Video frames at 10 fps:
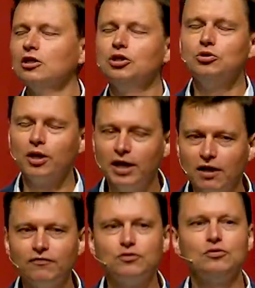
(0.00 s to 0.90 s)
you
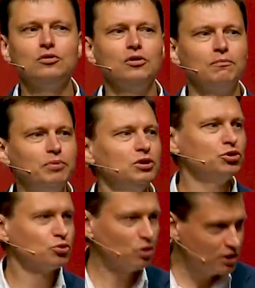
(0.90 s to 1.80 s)
have to be
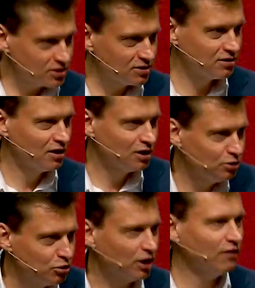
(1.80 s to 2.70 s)
dressed,
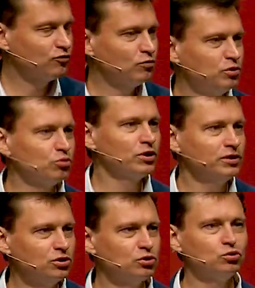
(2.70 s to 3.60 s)
you have to be
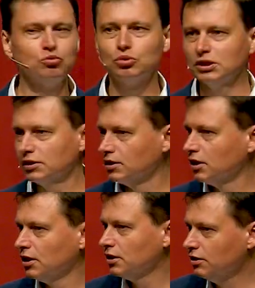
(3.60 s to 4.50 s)
ready to run
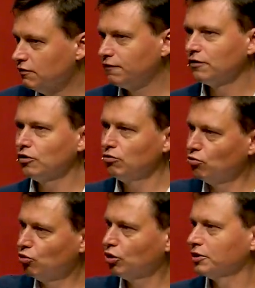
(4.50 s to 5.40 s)
if
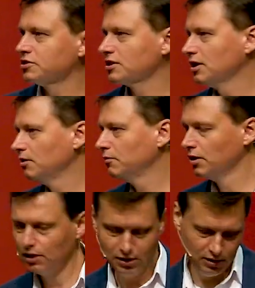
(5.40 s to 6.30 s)
rockets come
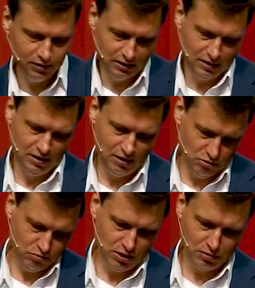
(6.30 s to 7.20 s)
hitting
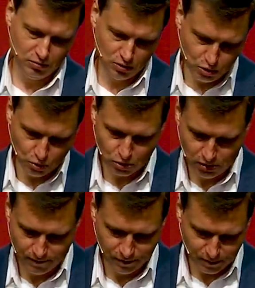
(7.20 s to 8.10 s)
around your
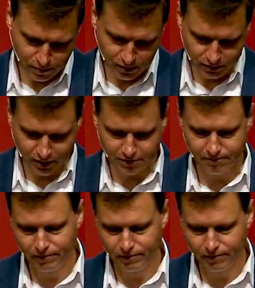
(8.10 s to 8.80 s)
building.